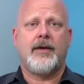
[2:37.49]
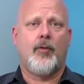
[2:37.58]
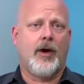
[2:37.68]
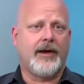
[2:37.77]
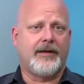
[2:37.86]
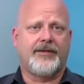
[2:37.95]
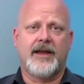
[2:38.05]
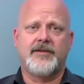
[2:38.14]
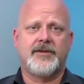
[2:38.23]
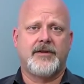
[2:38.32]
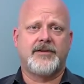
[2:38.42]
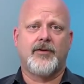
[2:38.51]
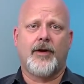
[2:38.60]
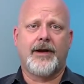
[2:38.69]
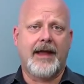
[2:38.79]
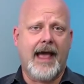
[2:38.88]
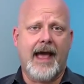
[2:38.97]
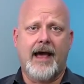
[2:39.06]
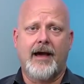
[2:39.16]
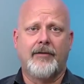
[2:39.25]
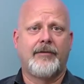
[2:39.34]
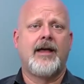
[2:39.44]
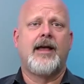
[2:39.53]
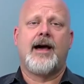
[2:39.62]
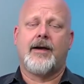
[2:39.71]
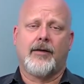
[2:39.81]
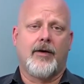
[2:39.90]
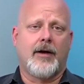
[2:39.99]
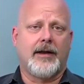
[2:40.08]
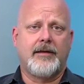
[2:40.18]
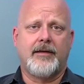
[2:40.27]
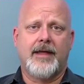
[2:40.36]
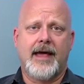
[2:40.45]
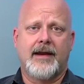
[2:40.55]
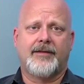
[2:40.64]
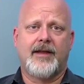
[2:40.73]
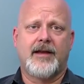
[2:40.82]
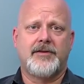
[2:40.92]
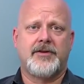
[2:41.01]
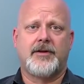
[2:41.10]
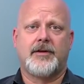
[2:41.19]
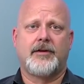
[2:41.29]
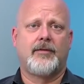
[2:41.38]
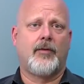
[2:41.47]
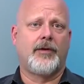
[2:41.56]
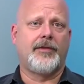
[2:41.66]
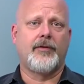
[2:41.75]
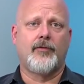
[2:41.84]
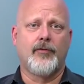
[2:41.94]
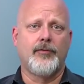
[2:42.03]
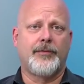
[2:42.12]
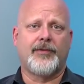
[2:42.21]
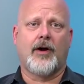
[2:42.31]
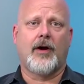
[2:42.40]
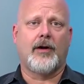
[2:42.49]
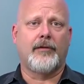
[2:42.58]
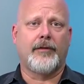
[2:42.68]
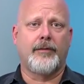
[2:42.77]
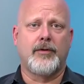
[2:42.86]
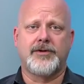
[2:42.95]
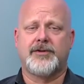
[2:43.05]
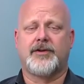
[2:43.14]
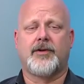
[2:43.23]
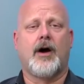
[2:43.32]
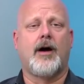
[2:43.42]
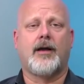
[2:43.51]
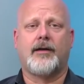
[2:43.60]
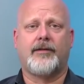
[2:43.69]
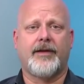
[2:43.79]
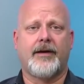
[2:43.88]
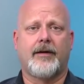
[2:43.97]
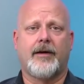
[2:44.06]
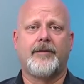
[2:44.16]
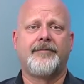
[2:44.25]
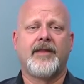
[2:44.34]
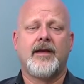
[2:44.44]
what extension it's going to have, how to log into that extension, what the groups are for push to talk, etc.